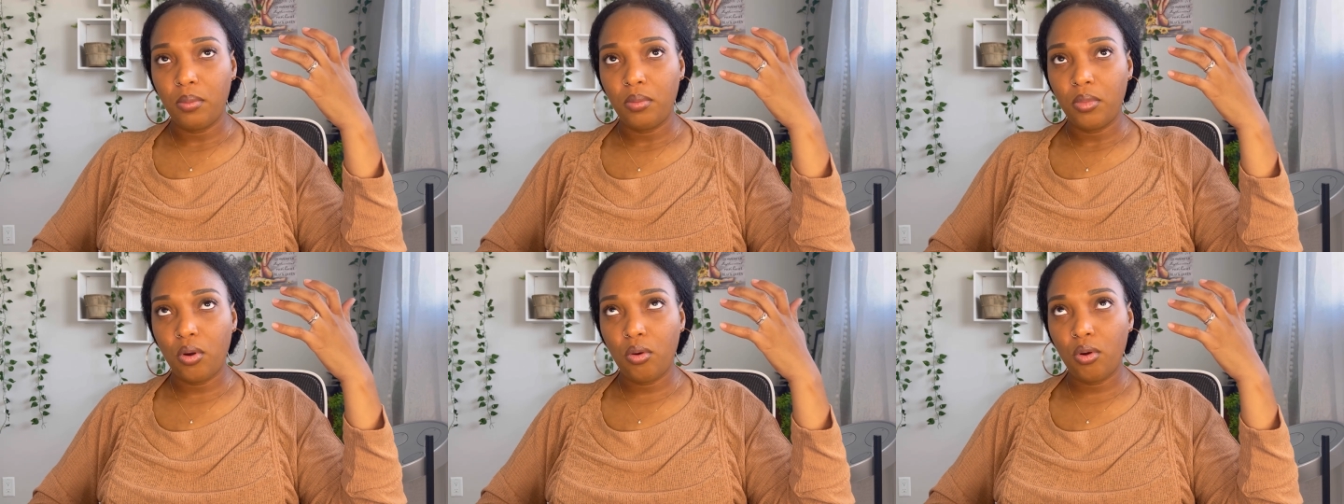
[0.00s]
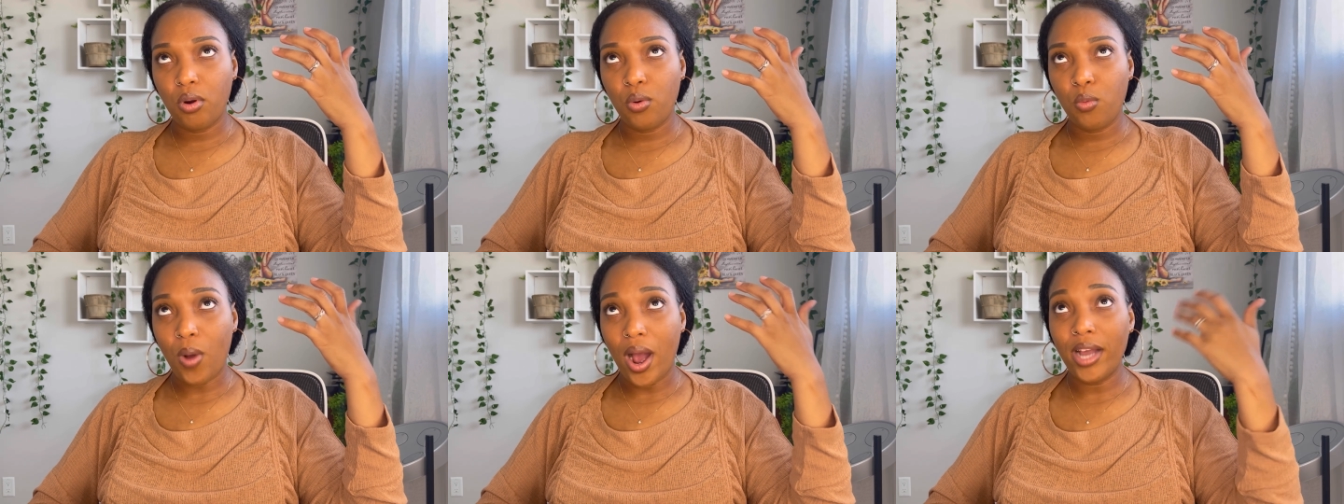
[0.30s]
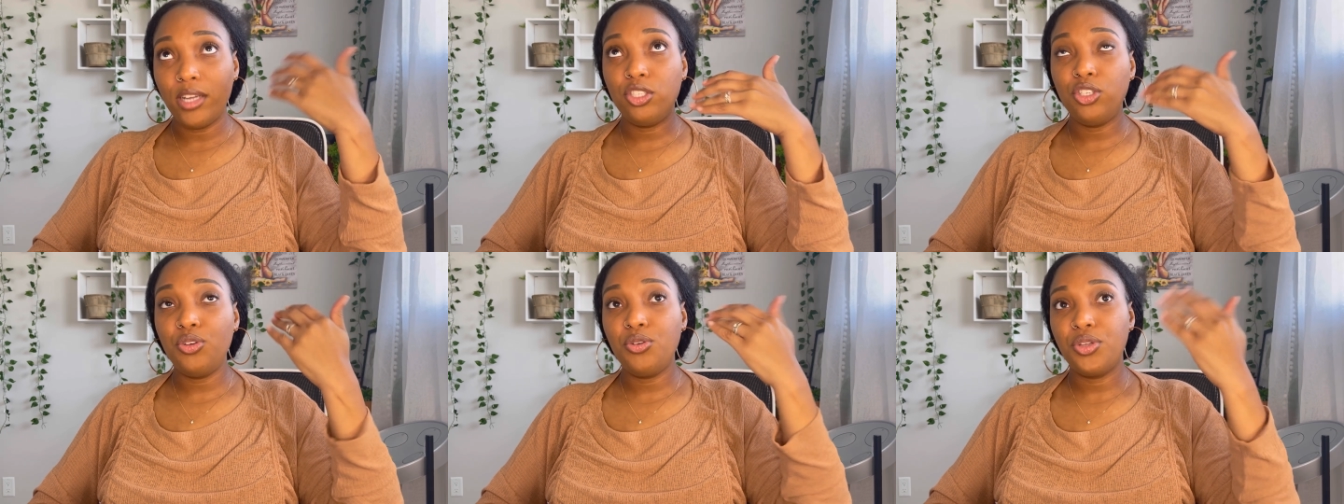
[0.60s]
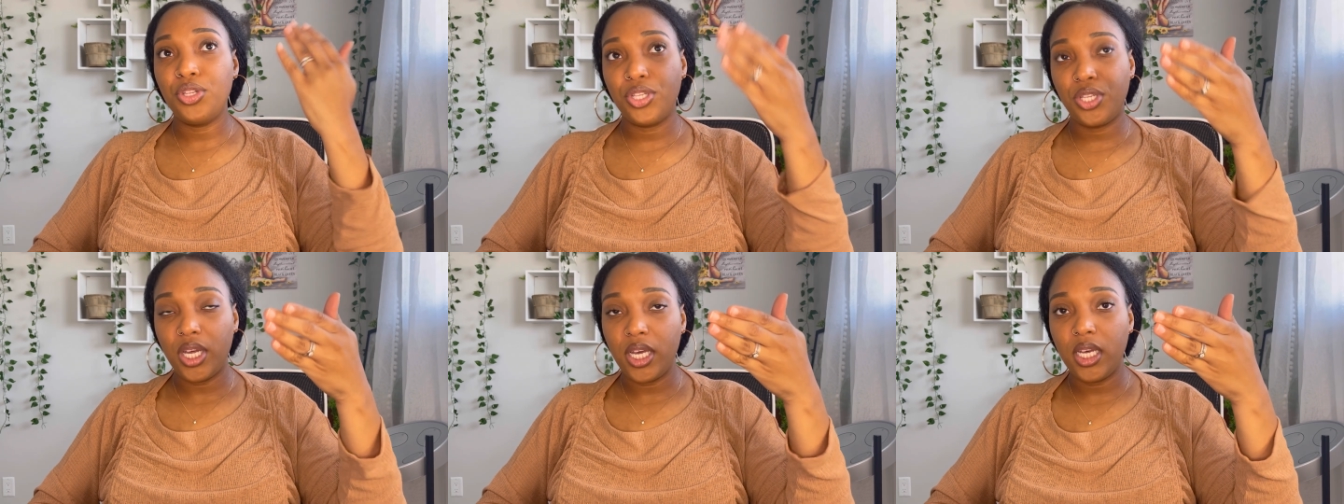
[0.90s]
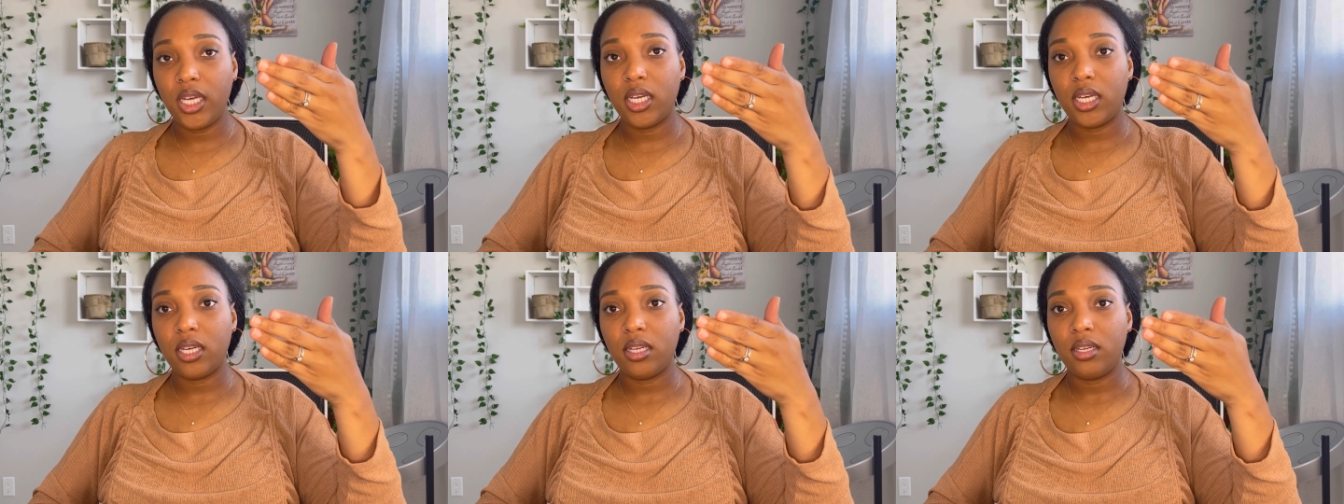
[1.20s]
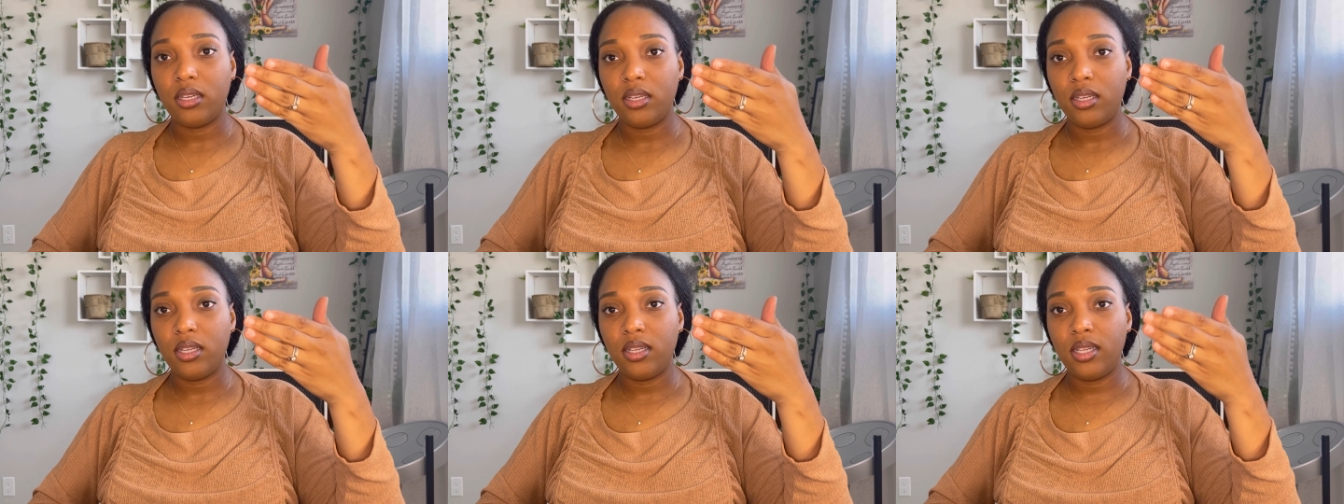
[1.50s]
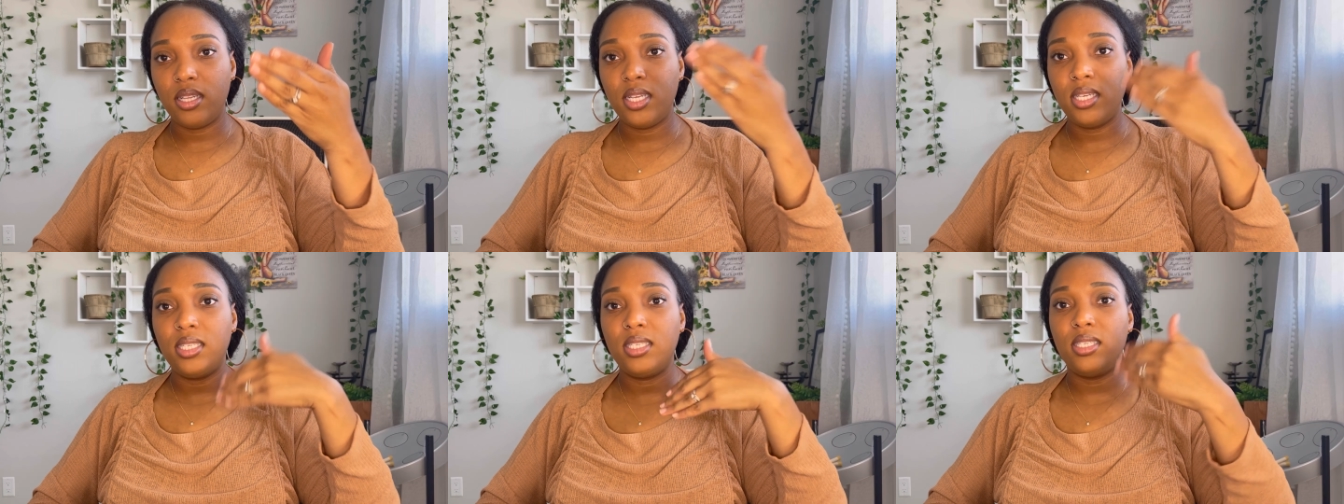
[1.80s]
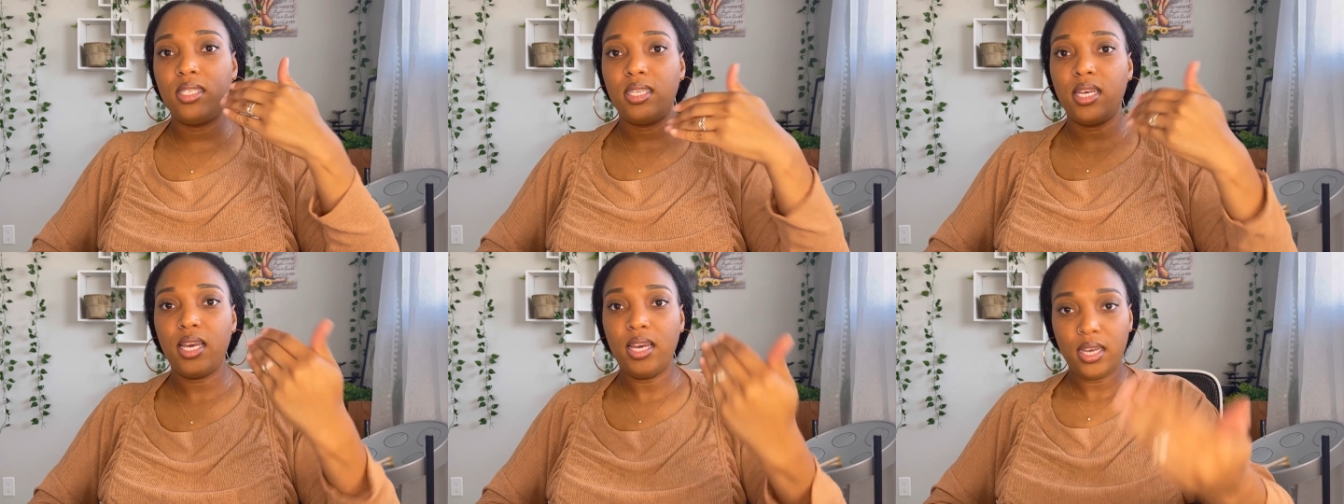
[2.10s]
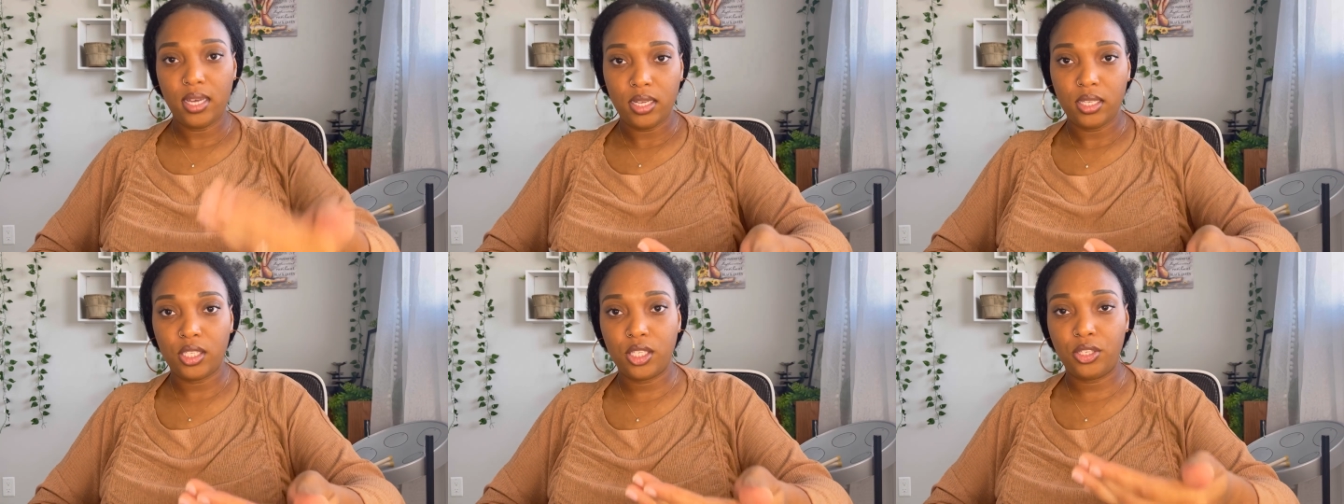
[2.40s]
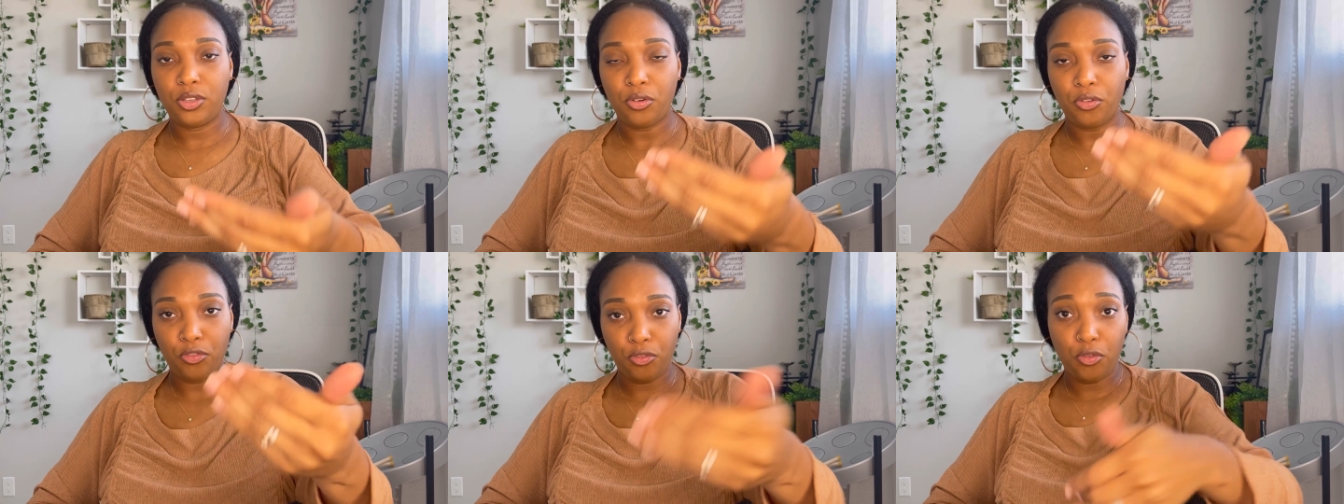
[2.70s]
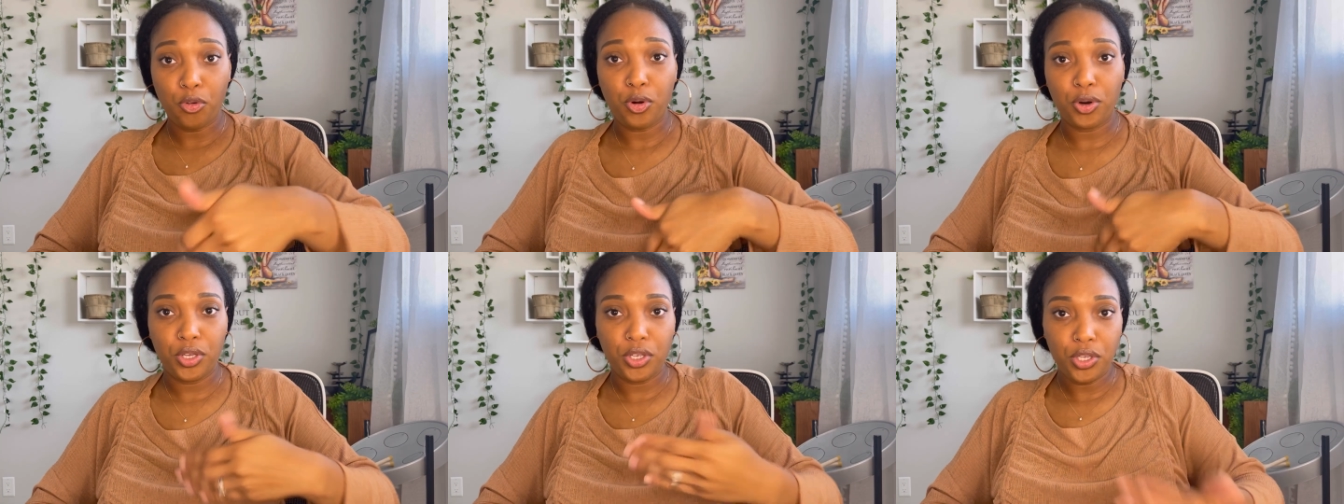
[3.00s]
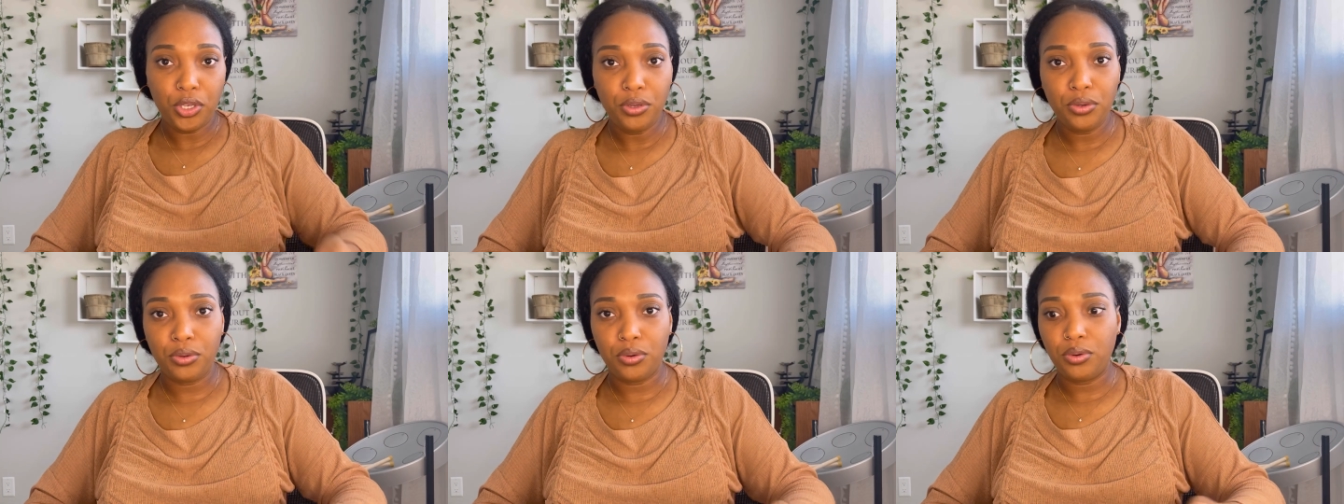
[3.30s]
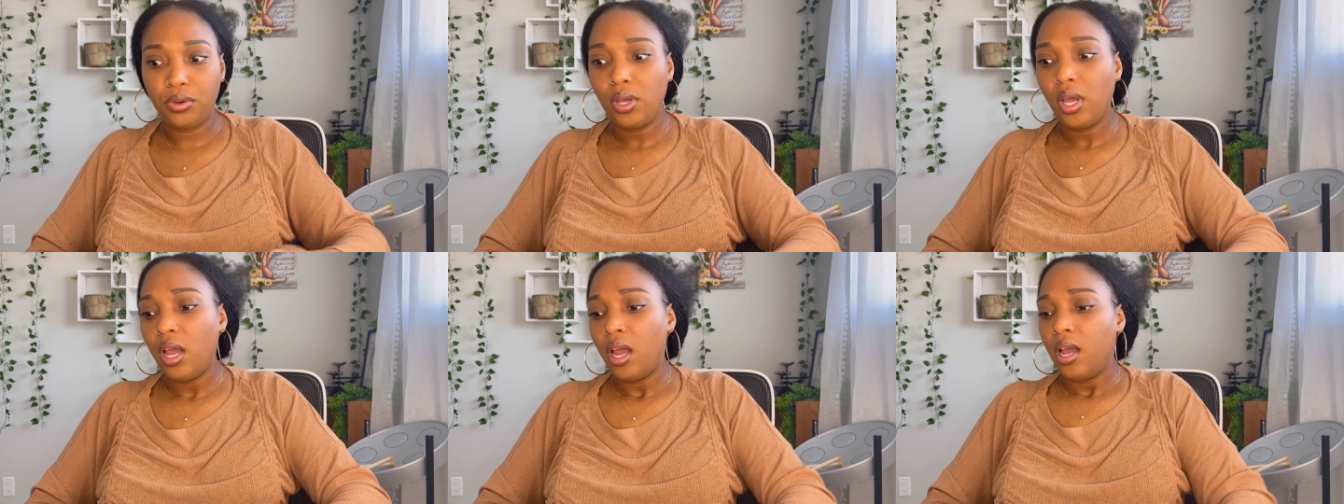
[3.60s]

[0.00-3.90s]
or why do you think this is for you?